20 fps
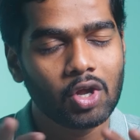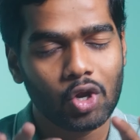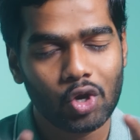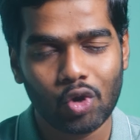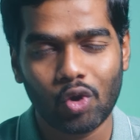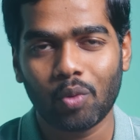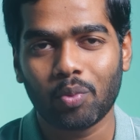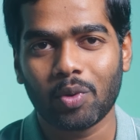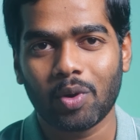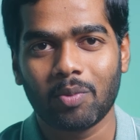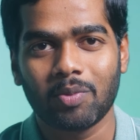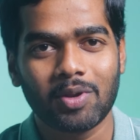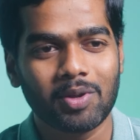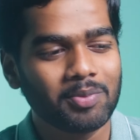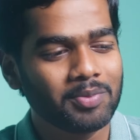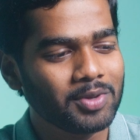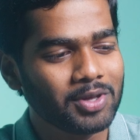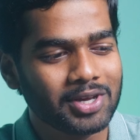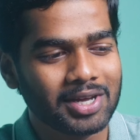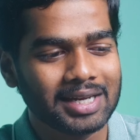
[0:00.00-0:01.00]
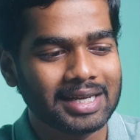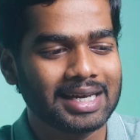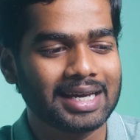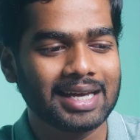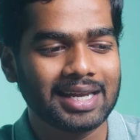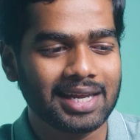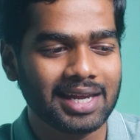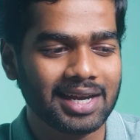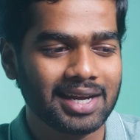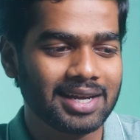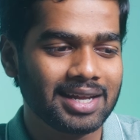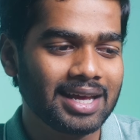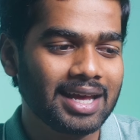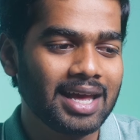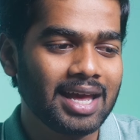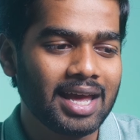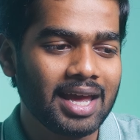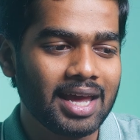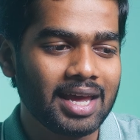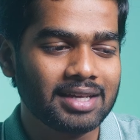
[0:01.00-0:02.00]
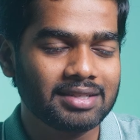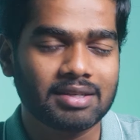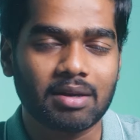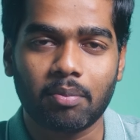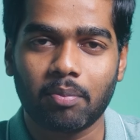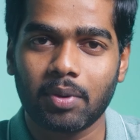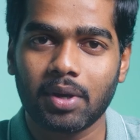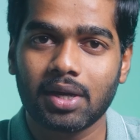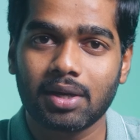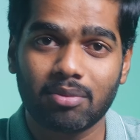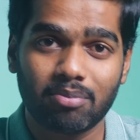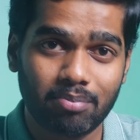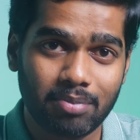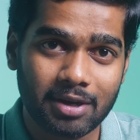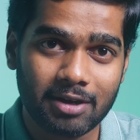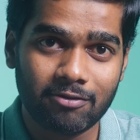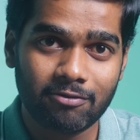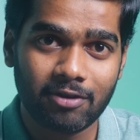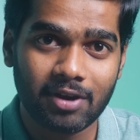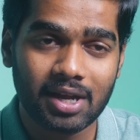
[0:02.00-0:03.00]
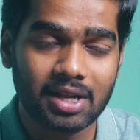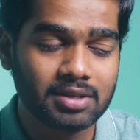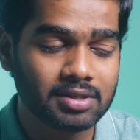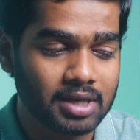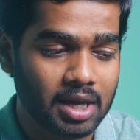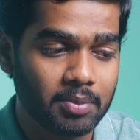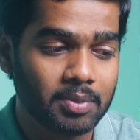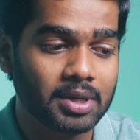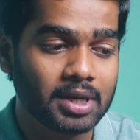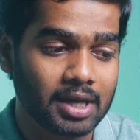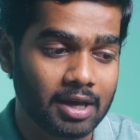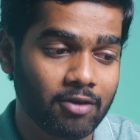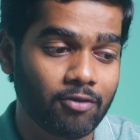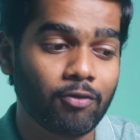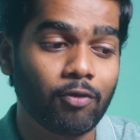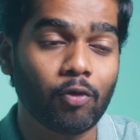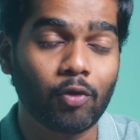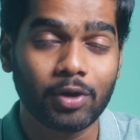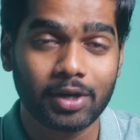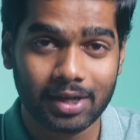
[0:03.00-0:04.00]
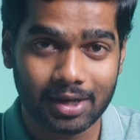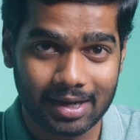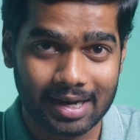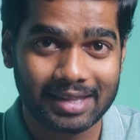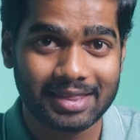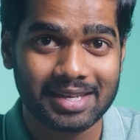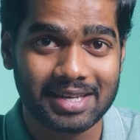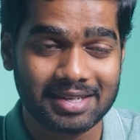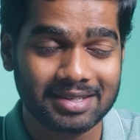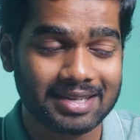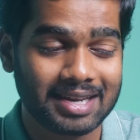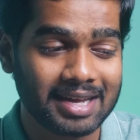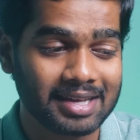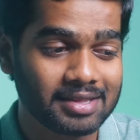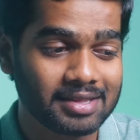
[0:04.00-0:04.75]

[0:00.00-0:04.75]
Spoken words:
no problem, you can create a separate bin files, I mean a folder, things